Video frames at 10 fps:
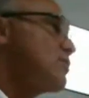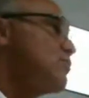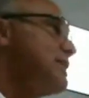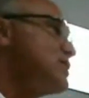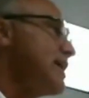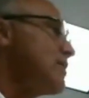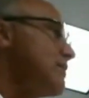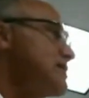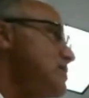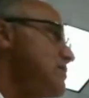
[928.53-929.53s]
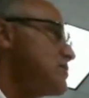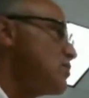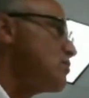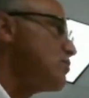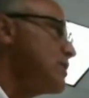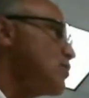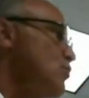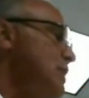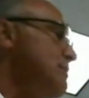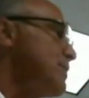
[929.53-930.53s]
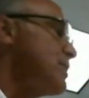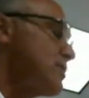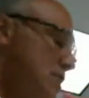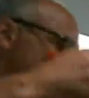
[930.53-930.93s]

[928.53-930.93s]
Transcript: a regeneration, there's a rebirth.